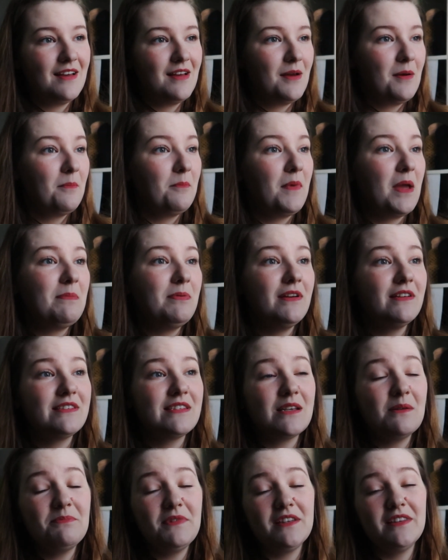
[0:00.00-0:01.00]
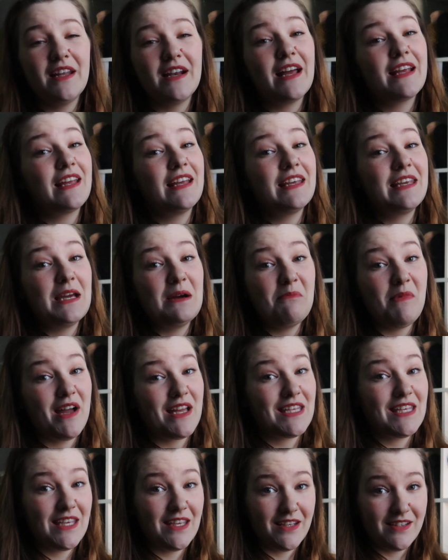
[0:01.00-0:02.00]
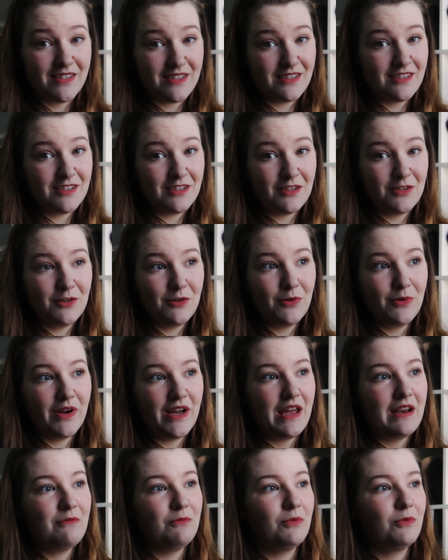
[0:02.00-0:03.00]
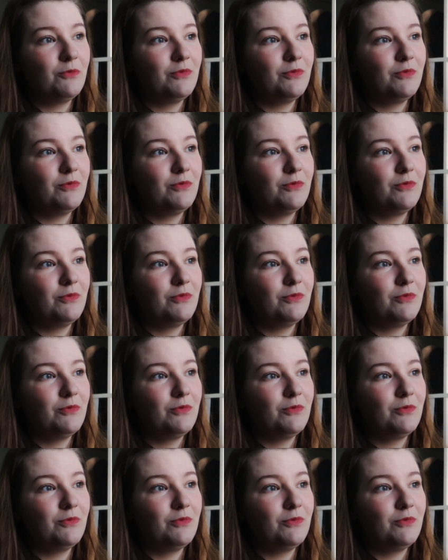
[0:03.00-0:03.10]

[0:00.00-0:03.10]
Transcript: Maybe it's something that I can get my kids into and